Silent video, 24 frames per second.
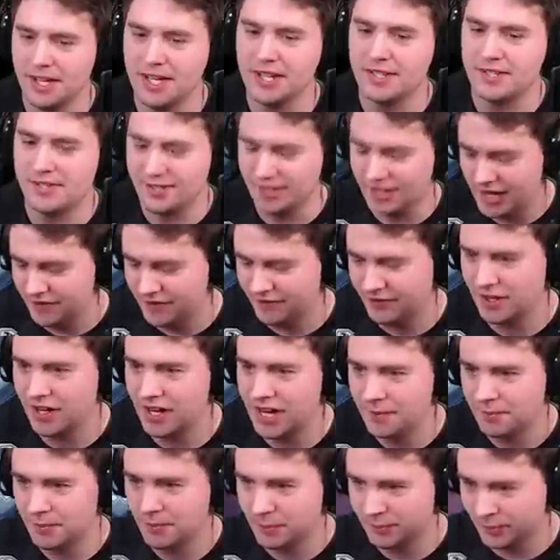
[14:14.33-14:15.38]
It's time for
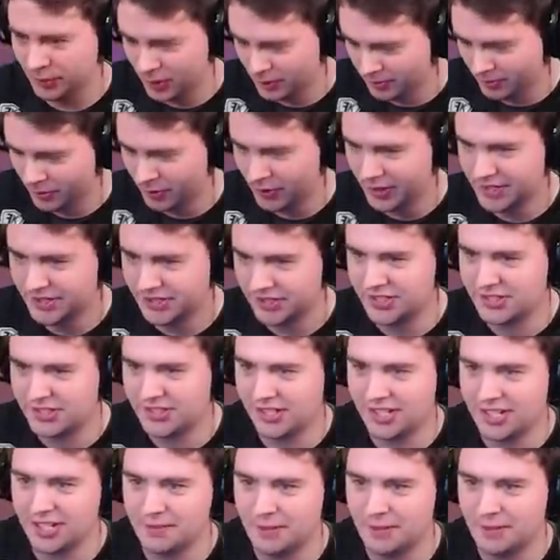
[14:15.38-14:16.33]
Hyper Bloom, boys. This is going to